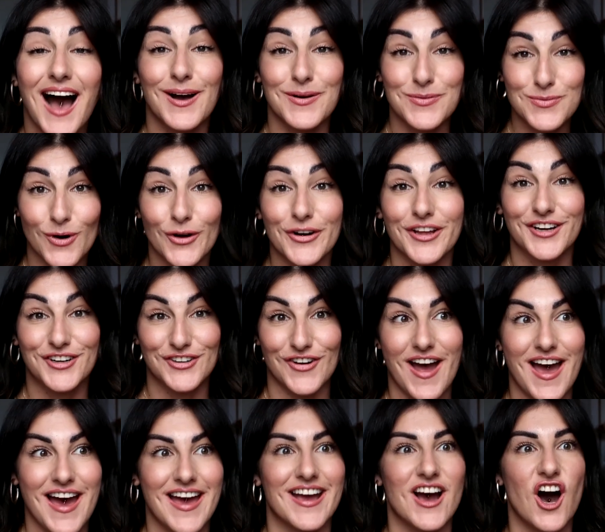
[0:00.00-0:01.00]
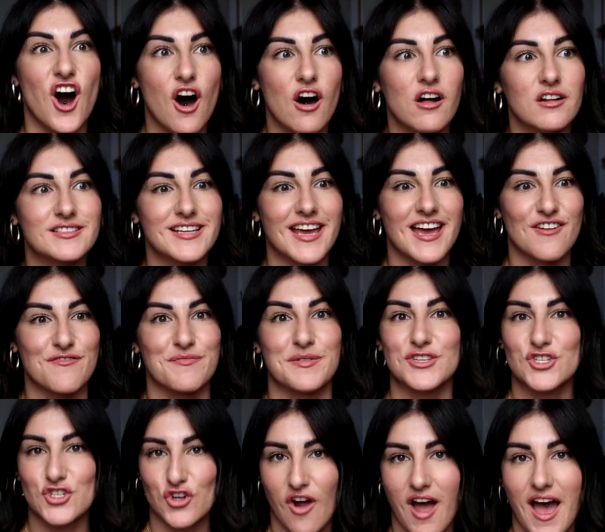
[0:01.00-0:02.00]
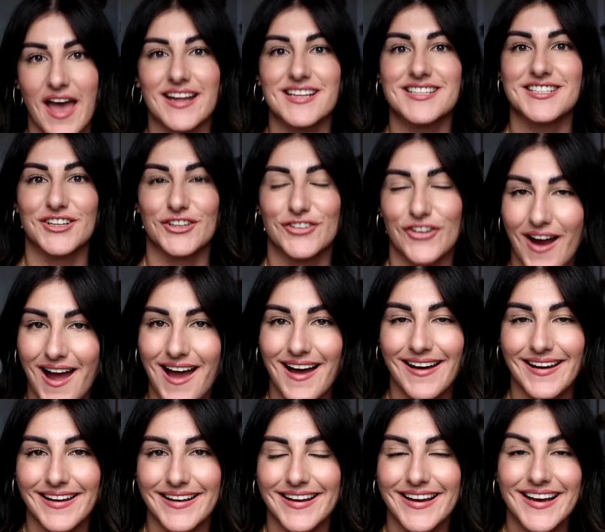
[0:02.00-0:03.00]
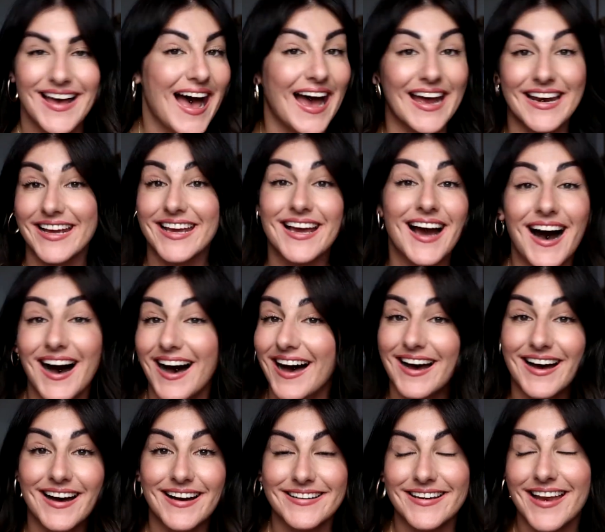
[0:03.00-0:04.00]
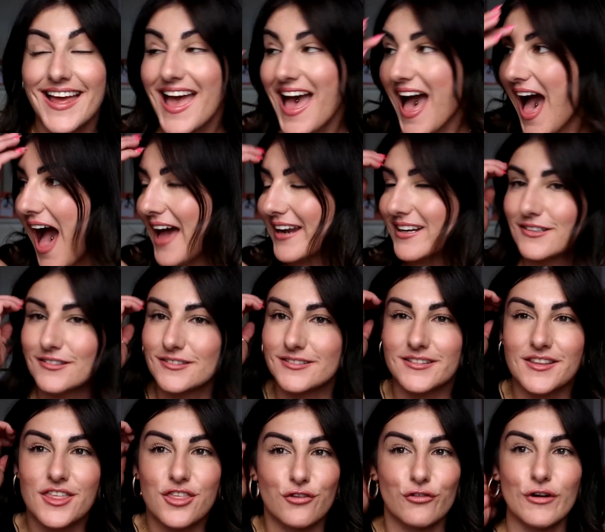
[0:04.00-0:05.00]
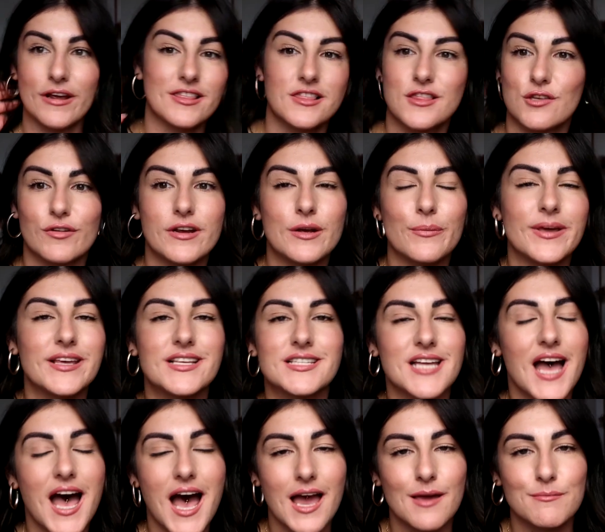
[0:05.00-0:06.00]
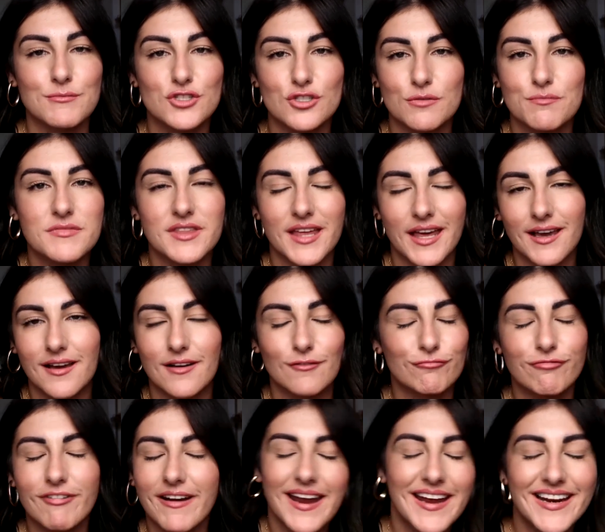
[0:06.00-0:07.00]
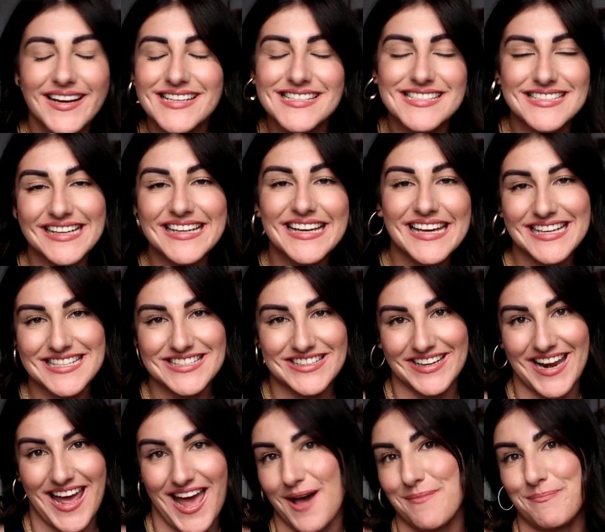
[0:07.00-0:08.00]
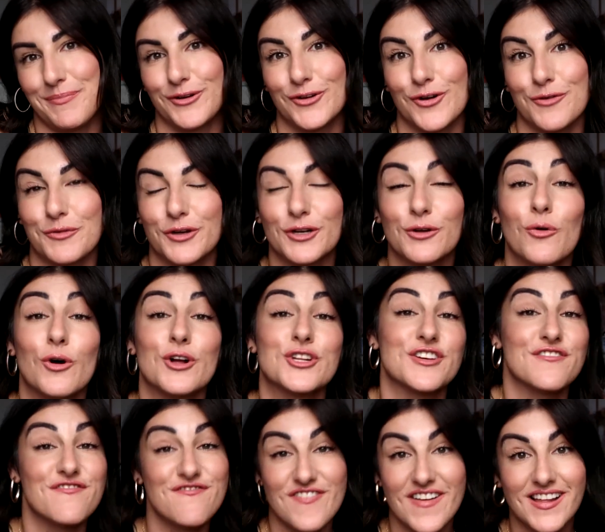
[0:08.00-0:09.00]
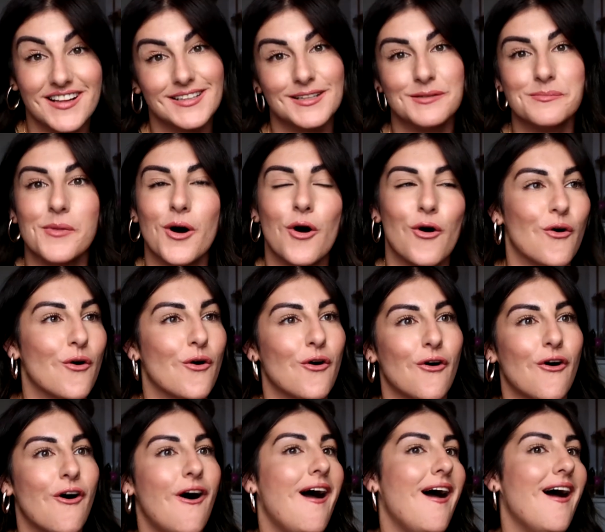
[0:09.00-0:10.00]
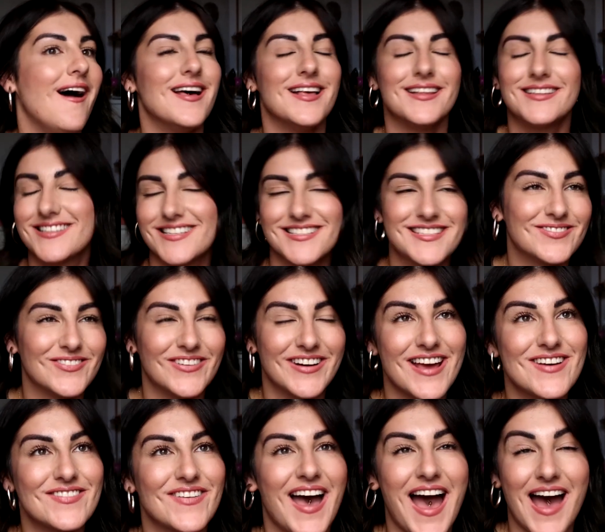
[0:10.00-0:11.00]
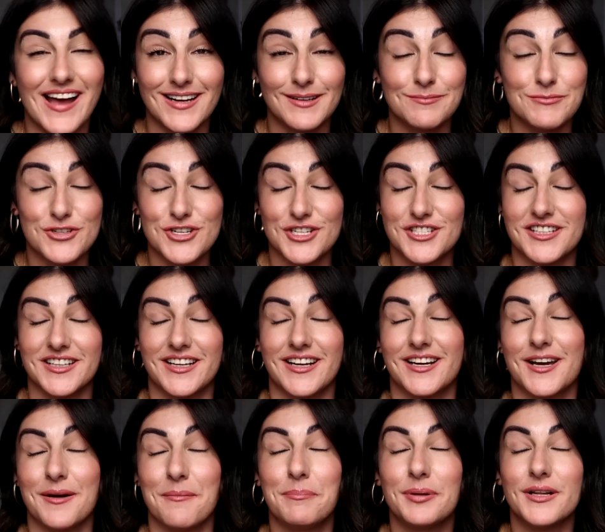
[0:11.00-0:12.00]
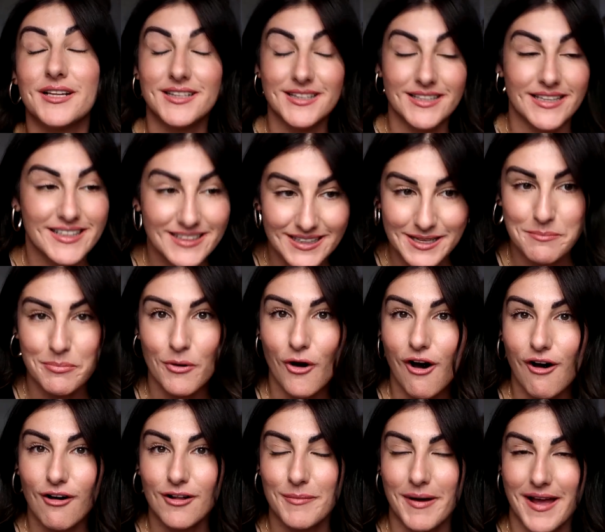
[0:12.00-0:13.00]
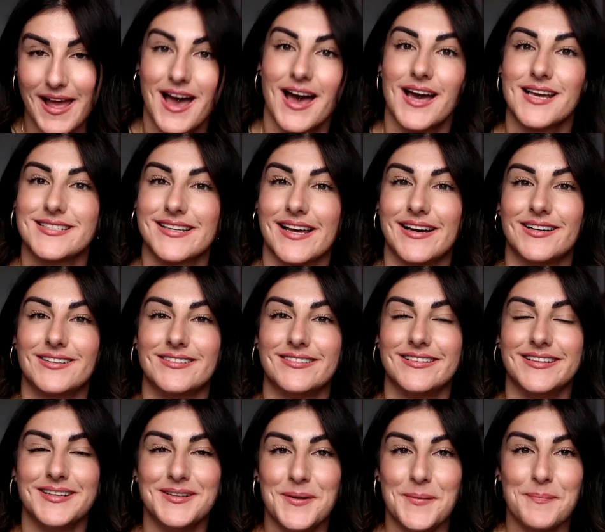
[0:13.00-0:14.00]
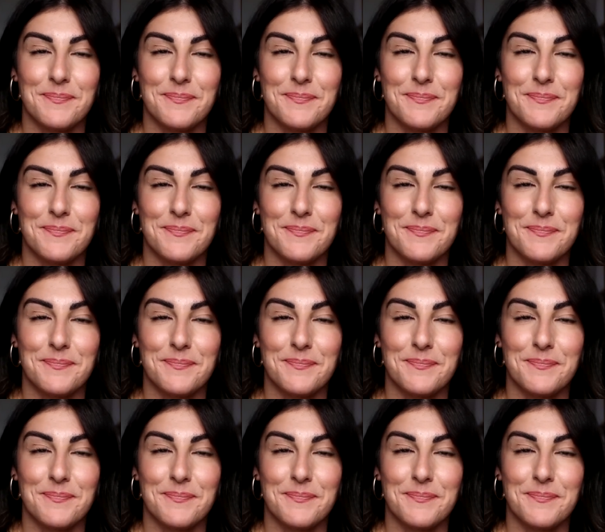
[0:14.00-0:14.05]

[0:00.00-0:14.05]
I want to cry all day. I've been trying to cry and I can't. And I'll in 3 weeks time, something really silly is going to happen, or I'm going to watch a film or just whatever, and I'm just going to completely bawl my eyes out.